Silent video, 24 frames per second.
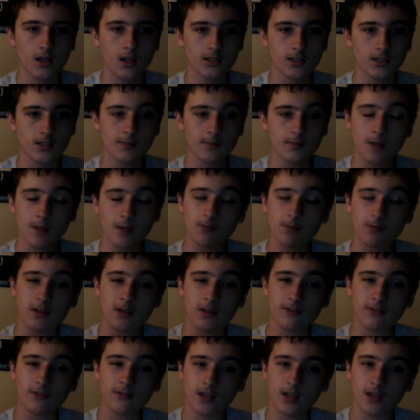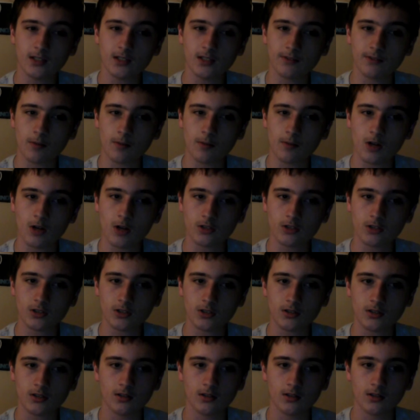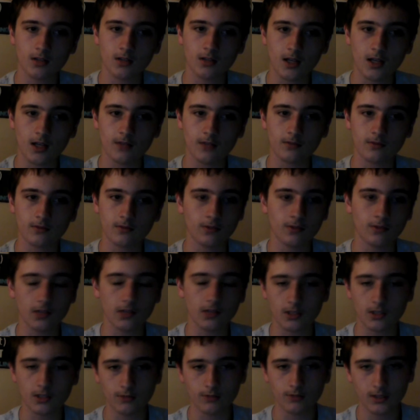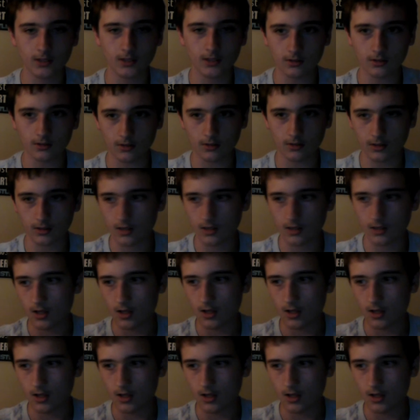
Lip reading: sometimes main event if I'm watching live and feel like tweeting during it.